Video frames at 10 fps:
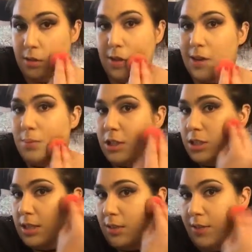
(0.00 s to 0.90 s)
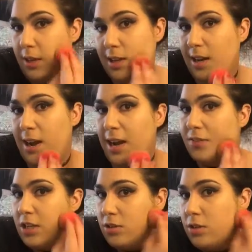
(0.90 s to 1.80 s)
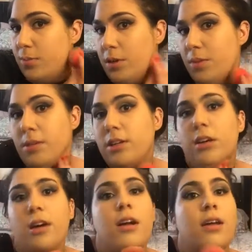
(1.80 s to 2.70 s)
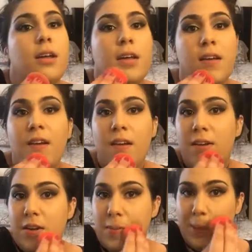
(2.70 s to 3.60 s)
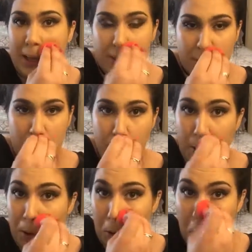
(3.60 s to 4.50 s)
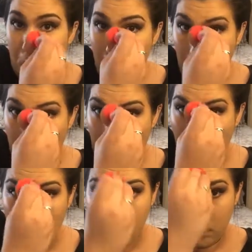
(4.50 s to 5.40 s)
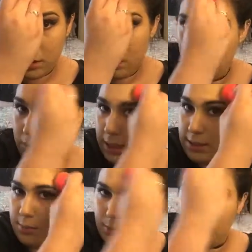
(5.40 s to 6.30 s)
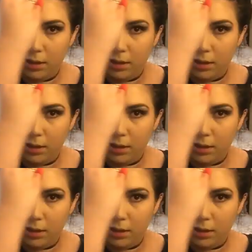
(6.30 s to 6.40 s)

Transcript: A lot of brushes, I feel like I have to use a beauty blender to make them smooth. So that's a